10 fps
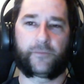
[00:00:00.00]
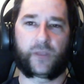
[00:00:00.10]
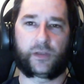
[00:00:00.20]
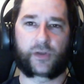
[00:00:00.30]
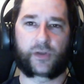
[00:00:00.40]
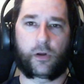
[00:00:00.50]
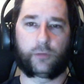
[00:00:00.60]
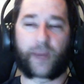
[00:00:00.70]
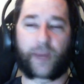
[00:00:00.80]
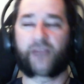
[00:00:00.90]
It's
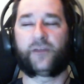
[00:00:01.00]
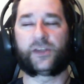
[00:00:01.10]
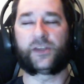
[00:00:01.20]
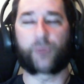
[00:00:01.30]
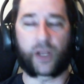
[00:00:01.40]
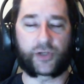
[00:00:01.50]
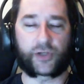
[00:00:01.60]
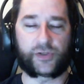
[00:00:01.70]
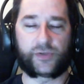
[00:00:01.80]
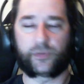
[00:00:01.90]
called Ratface
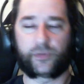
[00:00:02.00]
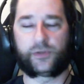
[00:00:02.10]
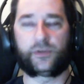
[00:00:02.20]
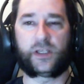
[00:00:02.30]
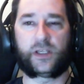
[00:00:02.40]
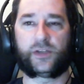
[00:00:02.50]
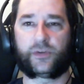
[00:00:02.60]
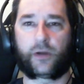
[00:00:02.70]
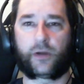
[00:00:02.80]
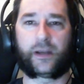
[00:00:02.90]
Productions with two T's,
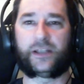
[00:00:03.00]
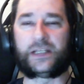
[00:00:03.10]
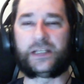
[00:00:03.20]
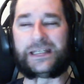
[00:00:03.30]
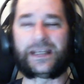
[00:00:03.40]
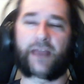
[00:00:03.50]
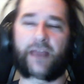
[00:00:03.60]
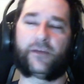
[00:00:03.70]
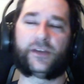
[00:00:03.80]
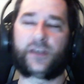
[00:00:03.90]
so
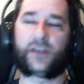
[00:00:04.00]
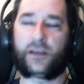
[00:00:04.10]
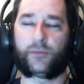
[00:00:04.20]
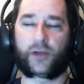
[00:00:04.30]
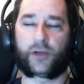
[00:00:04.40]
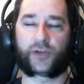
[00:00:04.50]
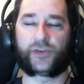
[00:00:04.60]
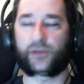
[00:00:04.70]
RATTFACE Productions.